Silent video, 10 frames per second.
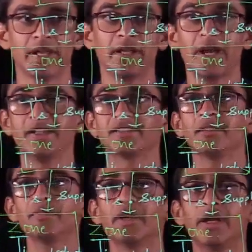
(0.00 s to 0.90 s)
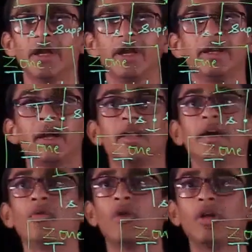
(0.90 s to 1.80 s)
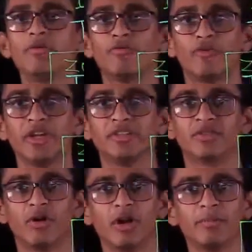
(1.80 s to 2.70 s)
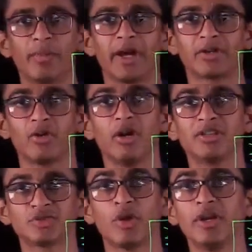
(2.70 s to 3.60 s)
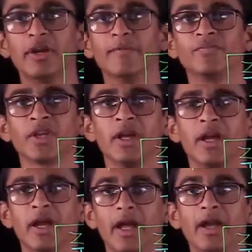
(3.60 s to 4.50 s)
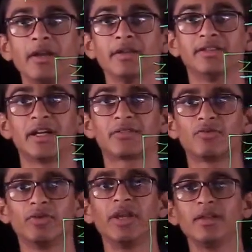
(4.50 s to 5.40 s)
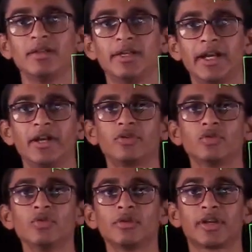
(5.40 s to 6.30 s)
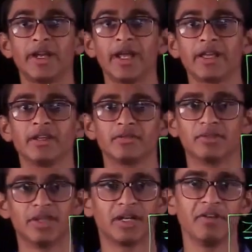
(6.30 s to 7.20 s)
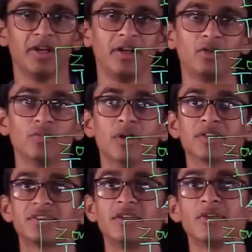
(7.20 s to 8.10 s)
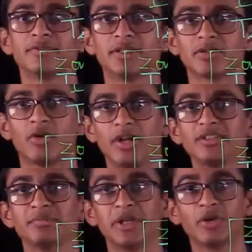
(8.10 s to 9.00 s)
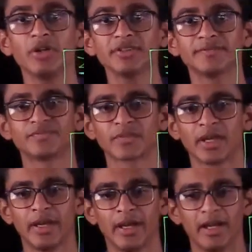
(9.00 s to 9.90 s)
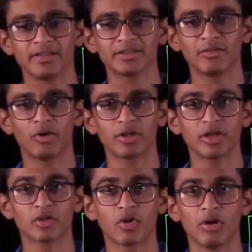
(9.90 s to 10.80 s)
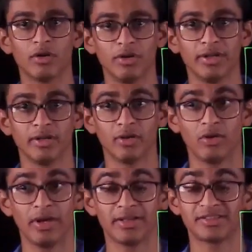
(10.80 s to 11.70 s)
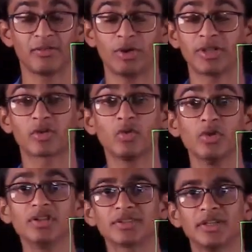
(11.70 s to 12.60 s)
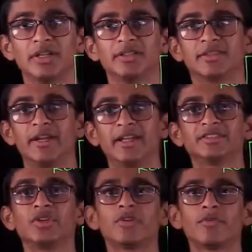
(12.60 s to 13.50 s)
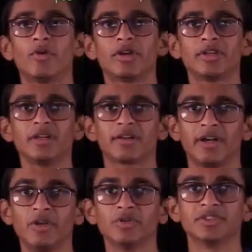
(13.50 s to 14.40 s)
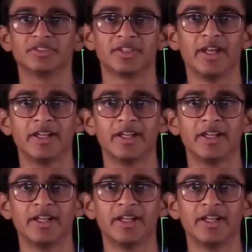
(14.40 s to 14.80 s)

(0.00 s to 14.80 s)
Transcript: can ice up, and I'll have all freezed, all packed, all solid, and that will lead to cracking, that will lead to bursting of the coils, because as the water cools, the density of the water reduces,